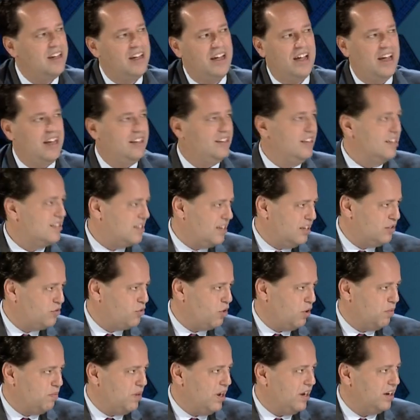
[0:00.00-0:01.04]
at the
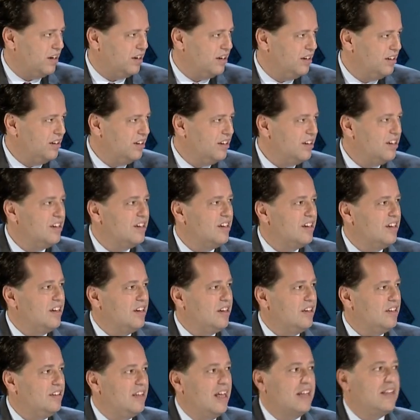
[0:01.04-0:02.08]
central bank.
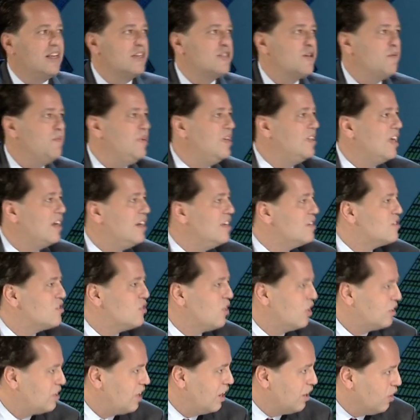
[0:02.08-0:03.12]
That doesn't mean that it's
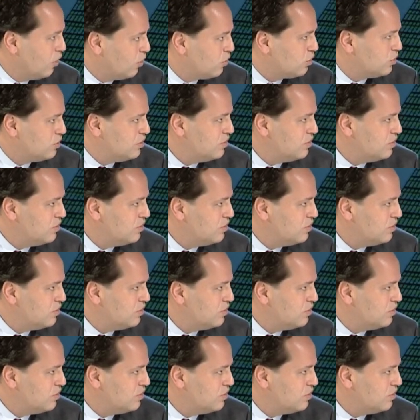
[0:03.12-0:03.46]
not a loan.